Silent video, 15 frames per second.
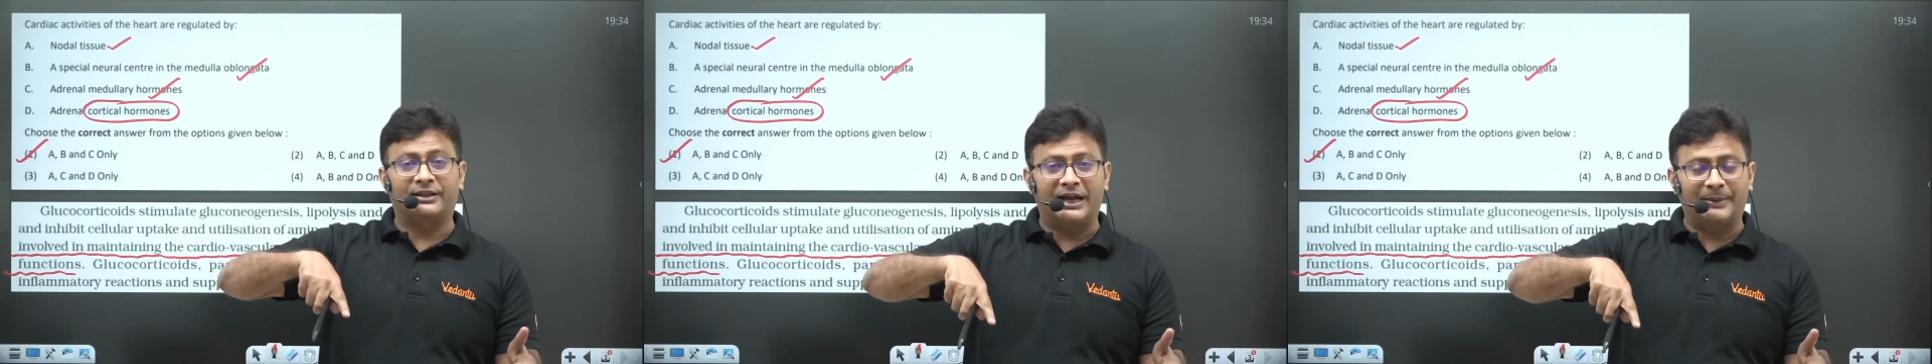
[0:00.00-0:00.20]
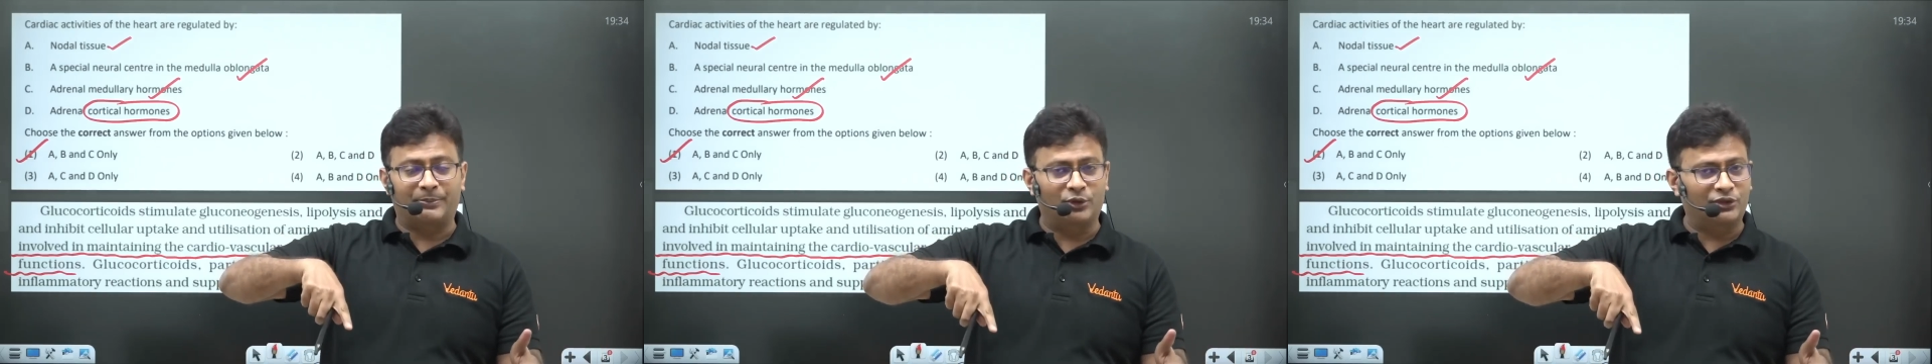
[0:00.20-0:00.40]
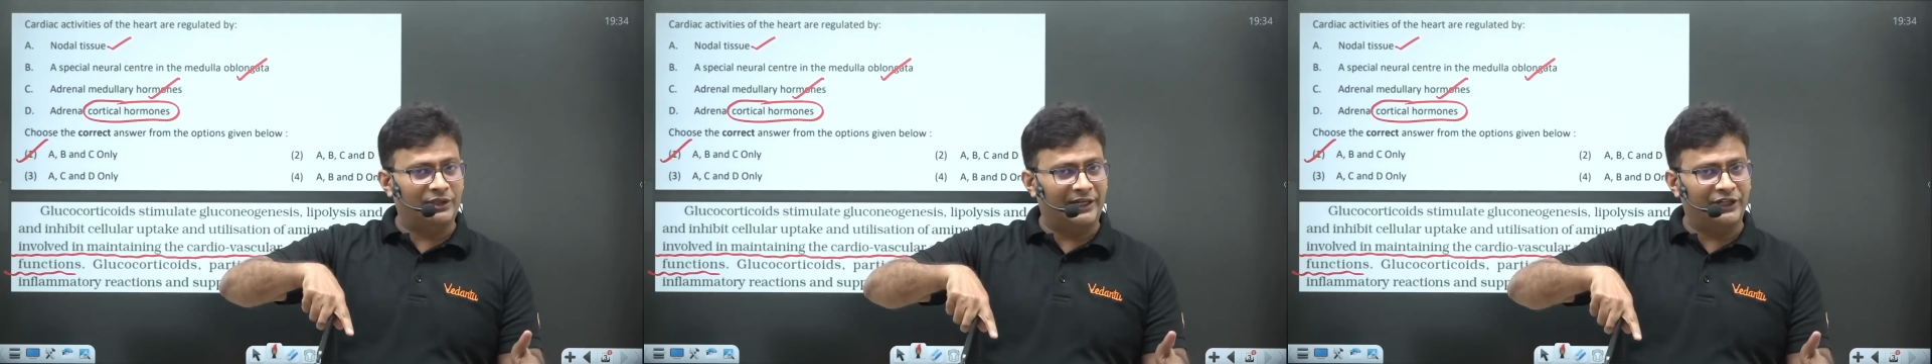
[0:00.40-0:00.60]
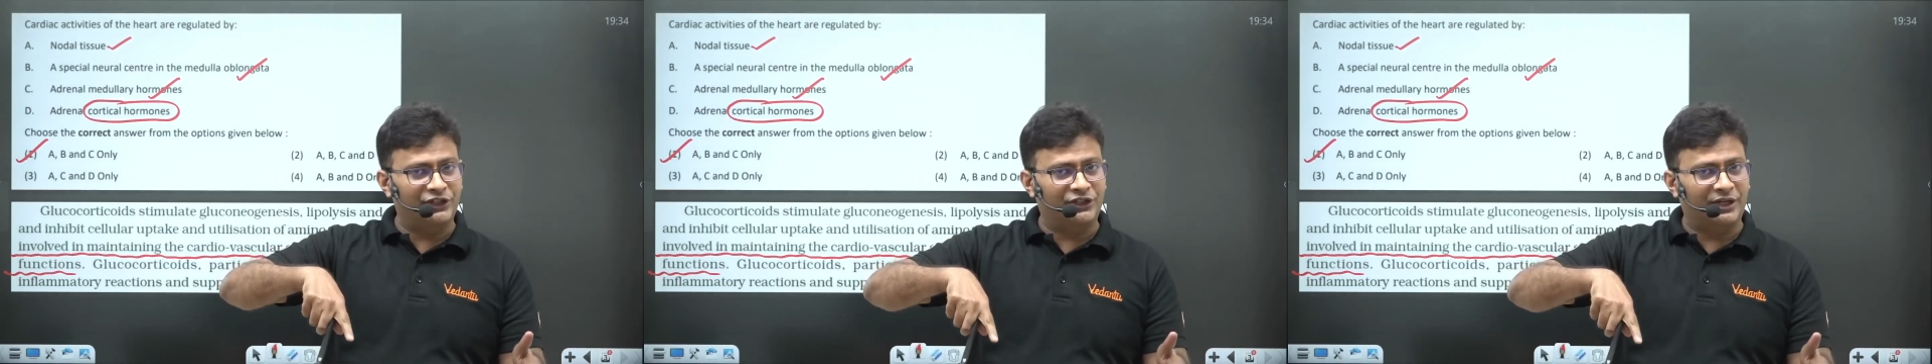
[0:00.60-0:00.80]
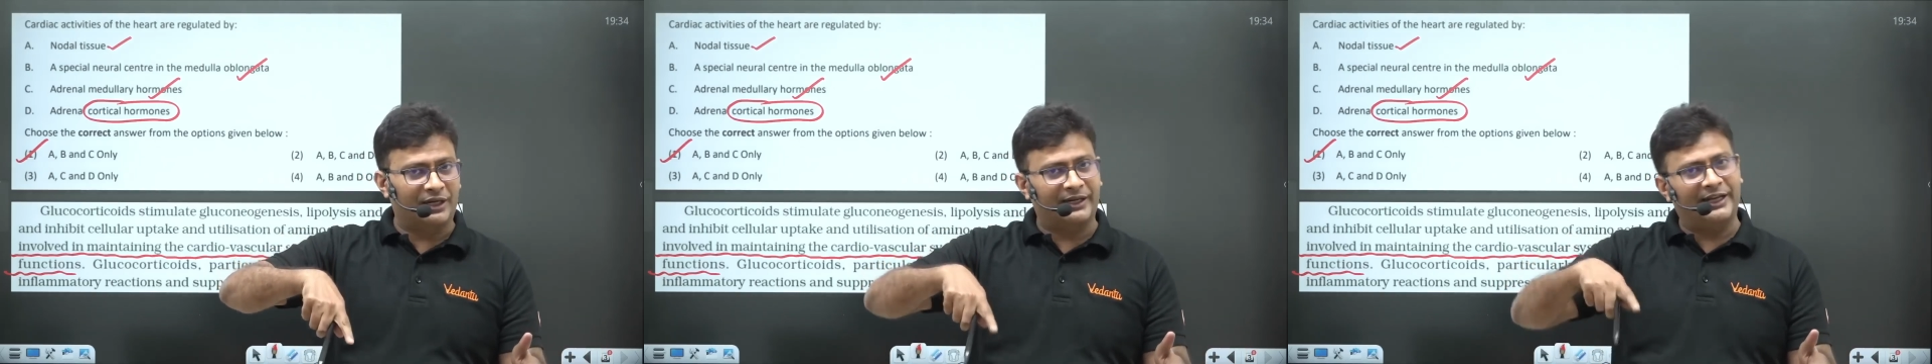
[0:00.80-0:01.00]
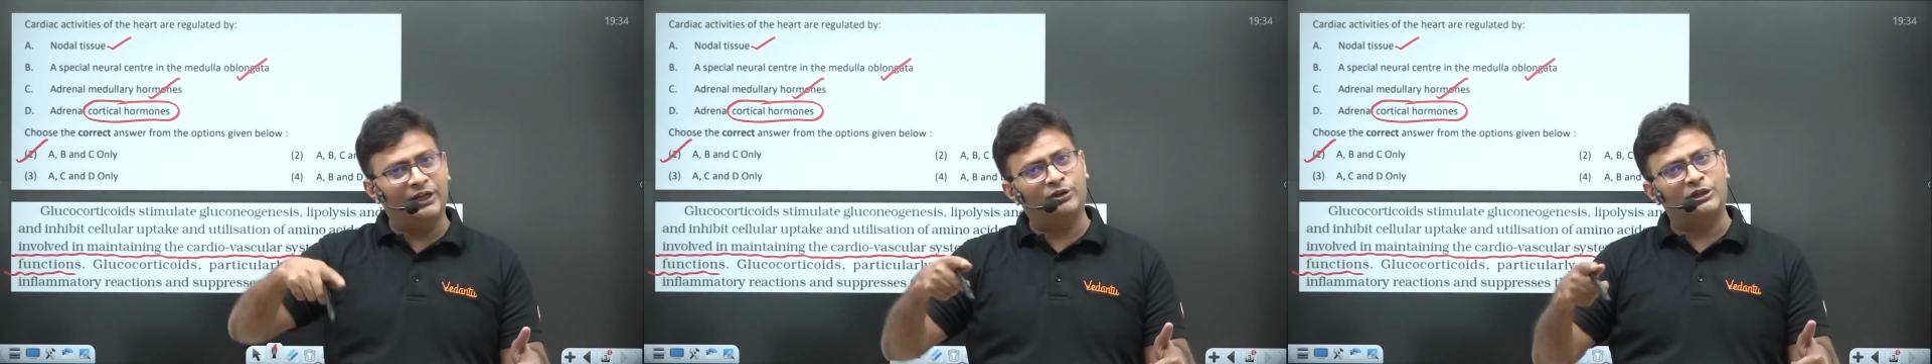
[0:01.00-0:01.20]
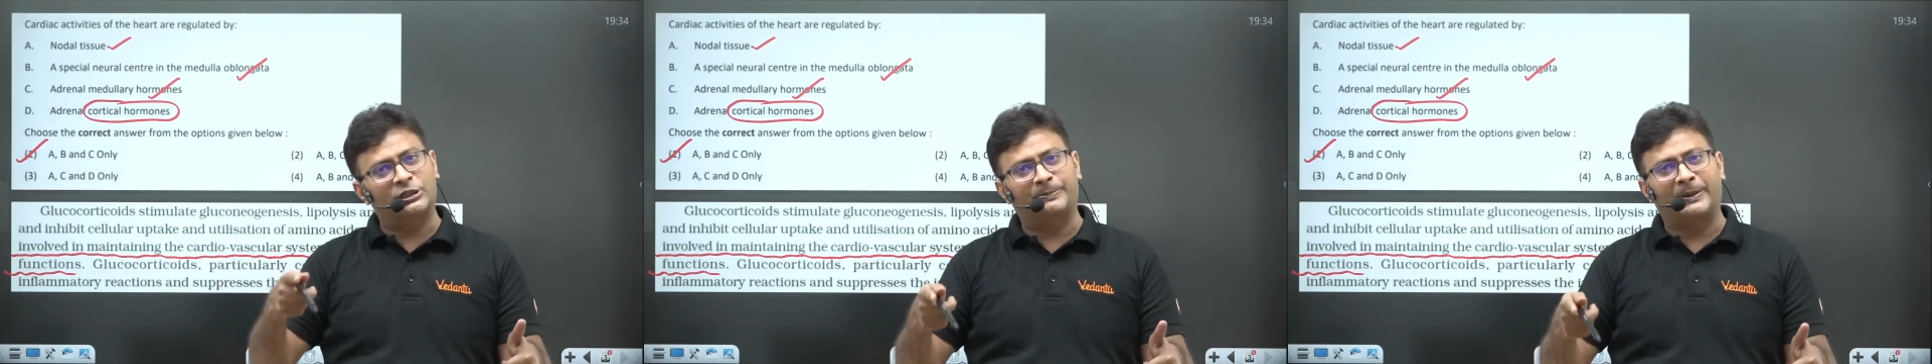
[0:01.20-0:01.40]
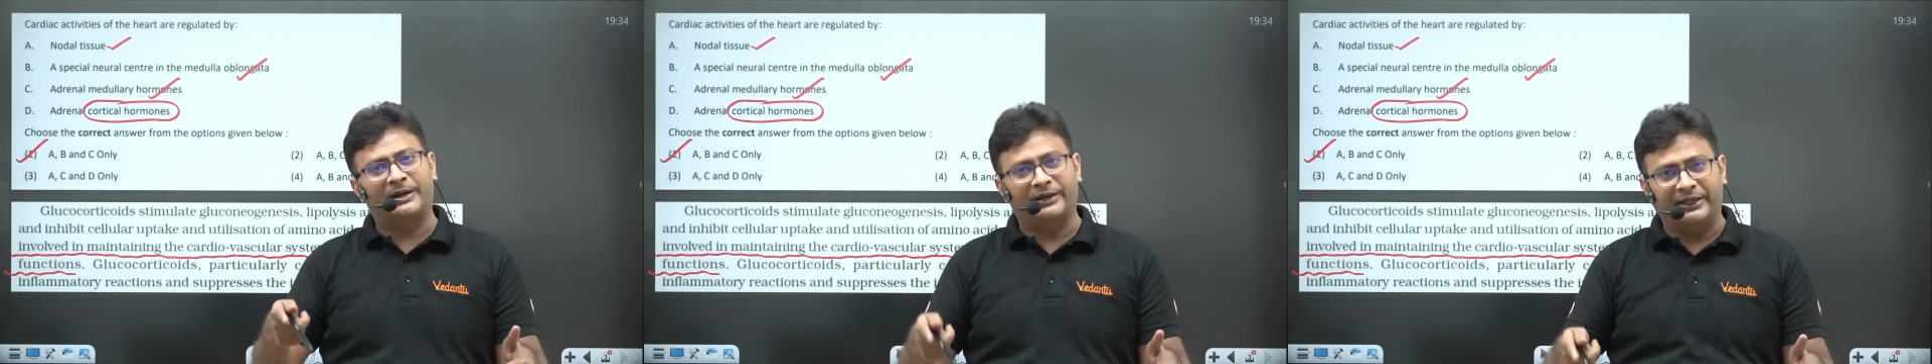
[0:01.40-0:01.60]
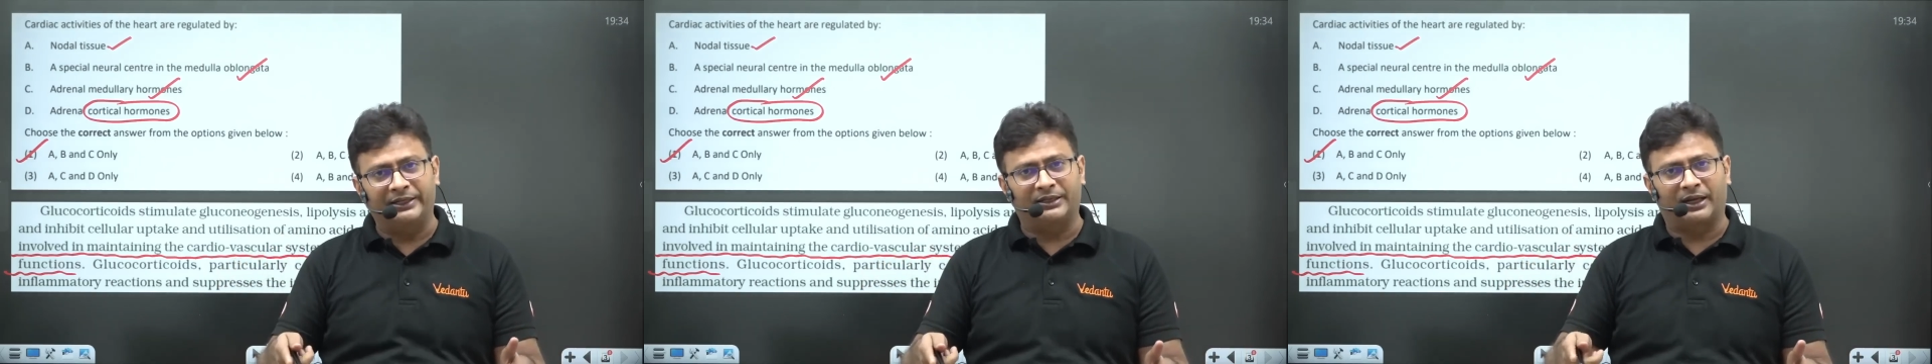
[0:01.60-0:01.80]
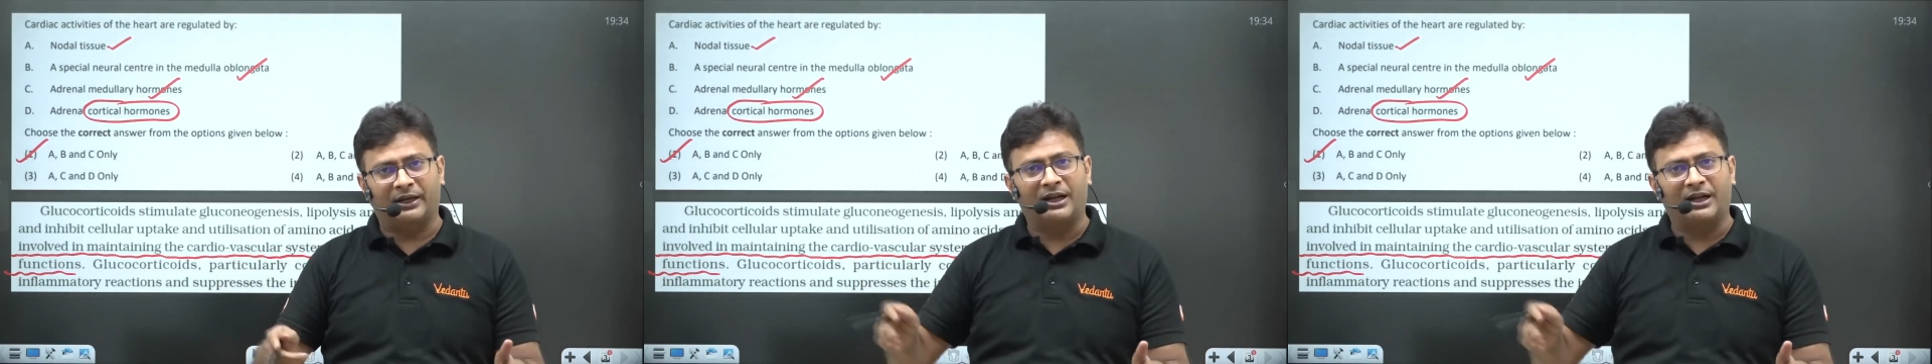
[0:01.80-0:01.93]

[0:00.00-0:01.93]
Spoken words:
you want to challenge and which do you not?